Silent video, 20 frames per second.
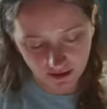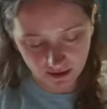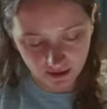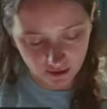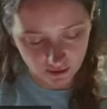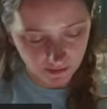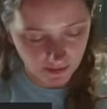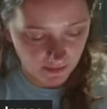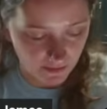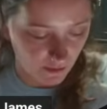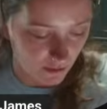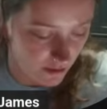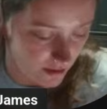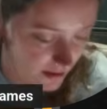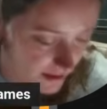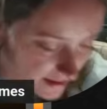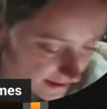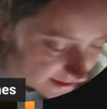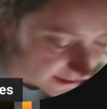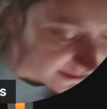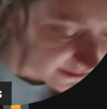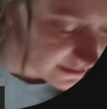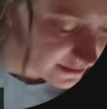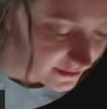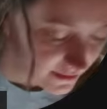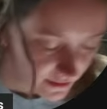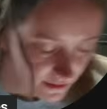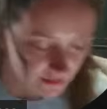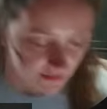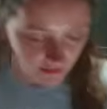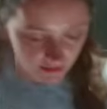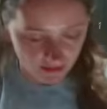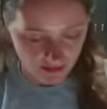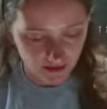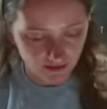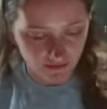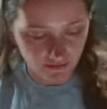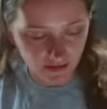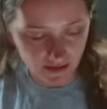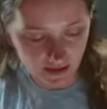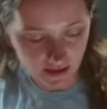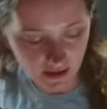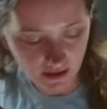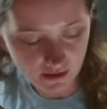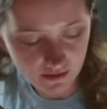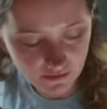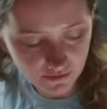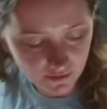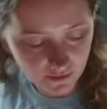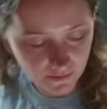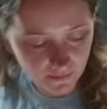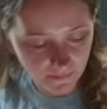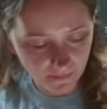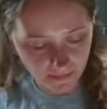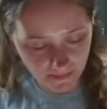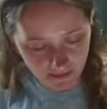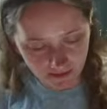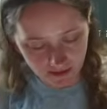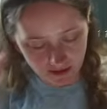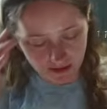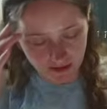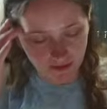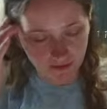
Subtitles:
a little bit more like fun and colorful, you know?